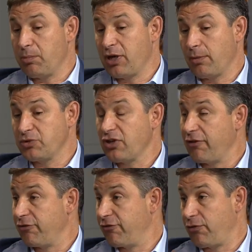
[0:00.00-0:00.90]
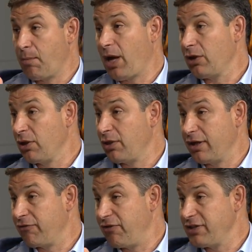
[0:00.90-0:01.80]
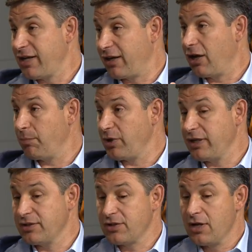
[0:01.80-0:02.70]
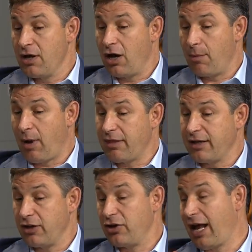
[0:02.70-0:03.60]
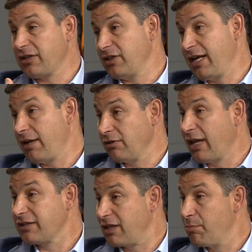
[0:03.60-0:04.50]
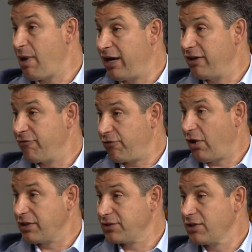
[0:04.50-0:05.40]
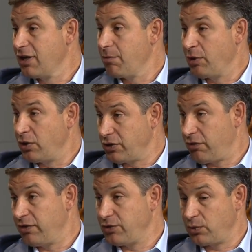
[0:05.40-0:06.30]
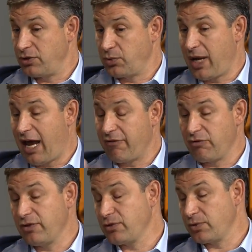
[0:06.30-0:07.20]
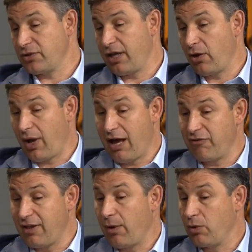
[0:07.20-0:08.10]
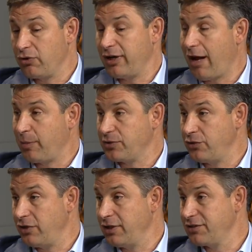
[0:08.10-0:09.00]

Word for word: becomes tougher for monolithic fintech companies, um, I think it could actually get less competitive for us because of the resources we have and the resources they don't have, and that will create opportunities,